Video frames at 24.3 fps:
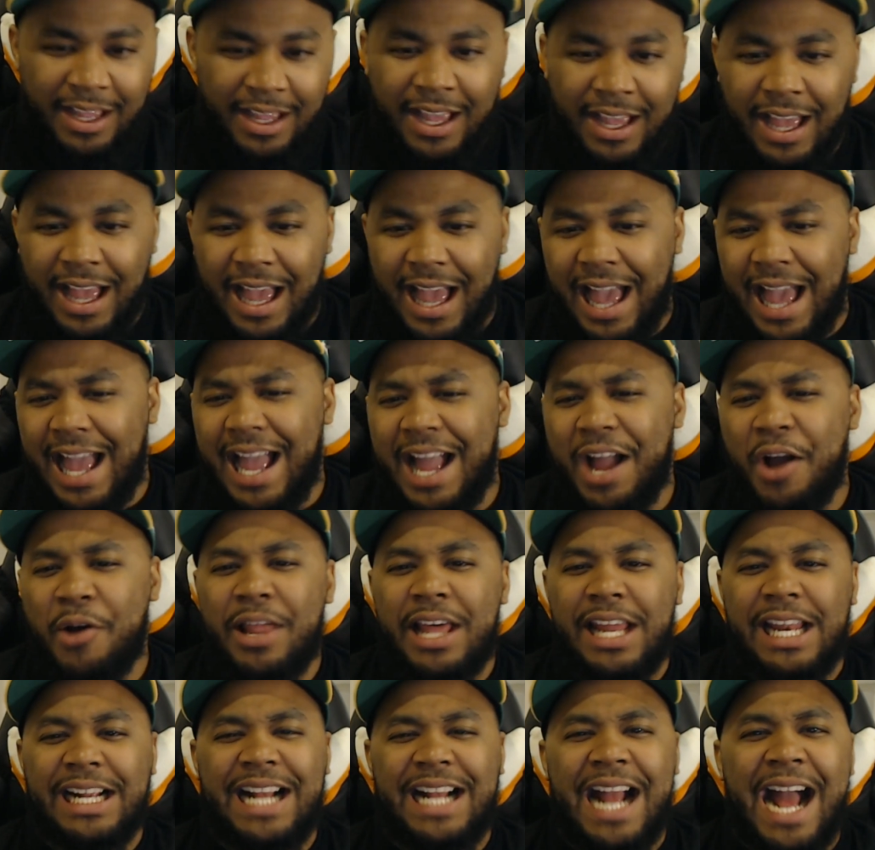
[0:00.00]
I don't like
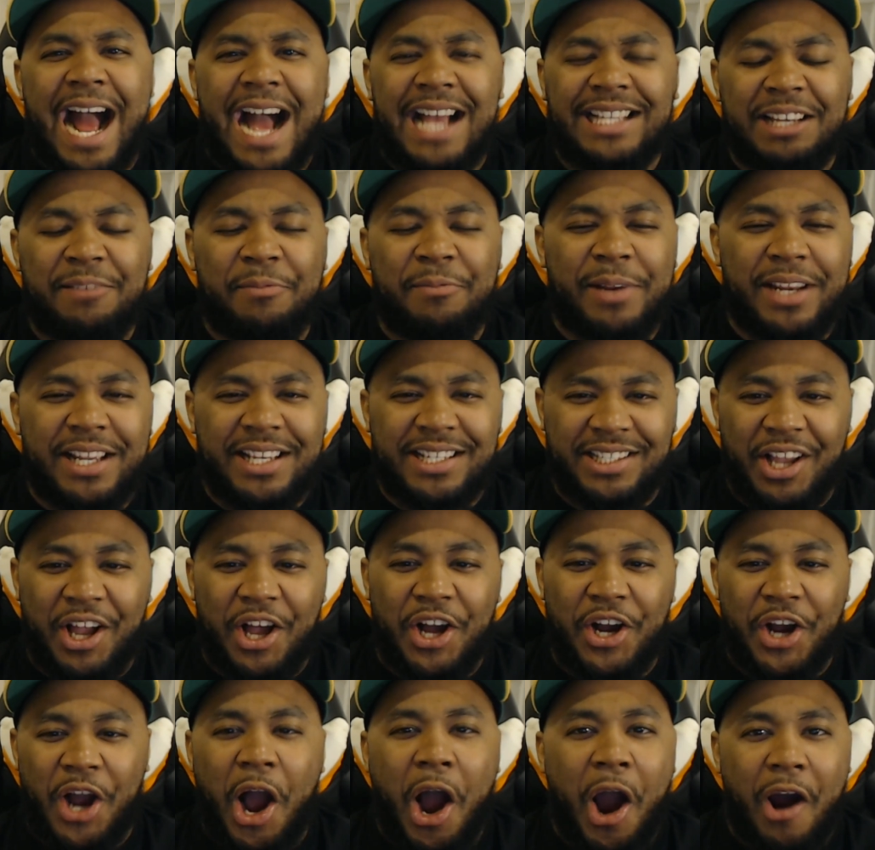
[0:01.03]
the concept of this song,
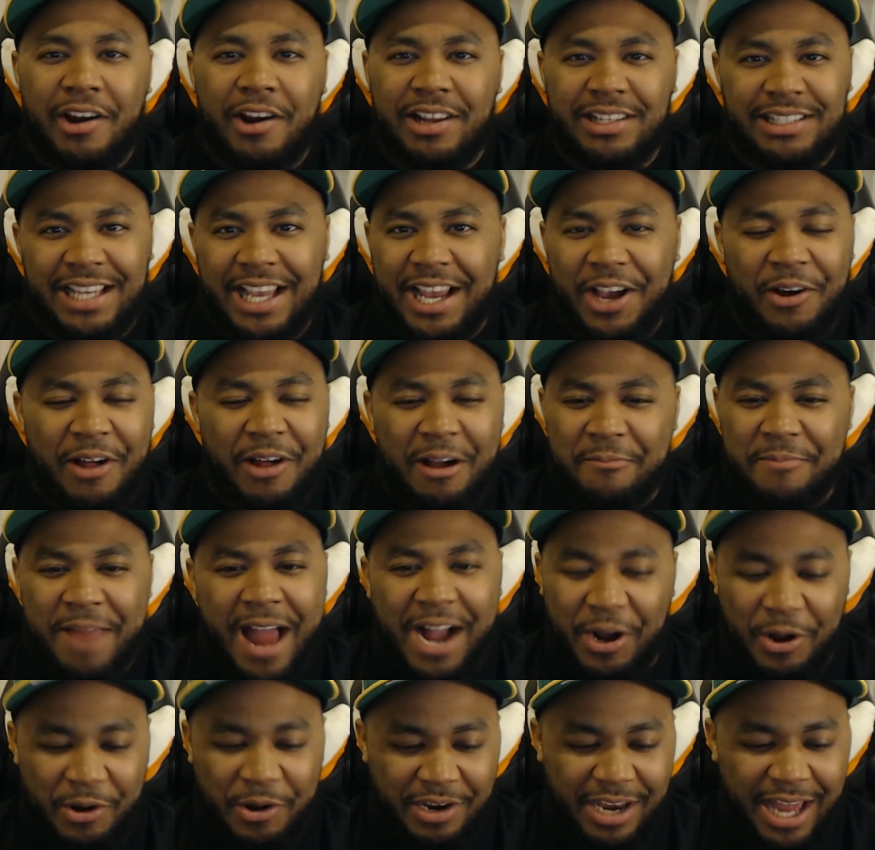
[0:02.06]
hard as hell. I'm not
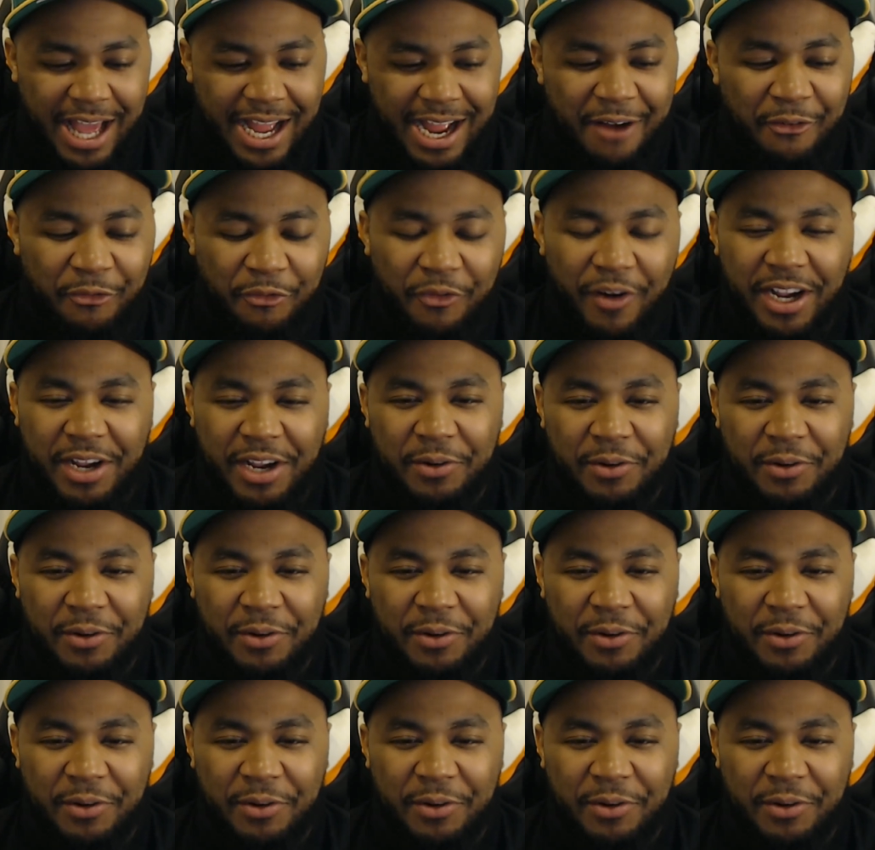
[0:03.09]
gonna lie, I'm fucking with it.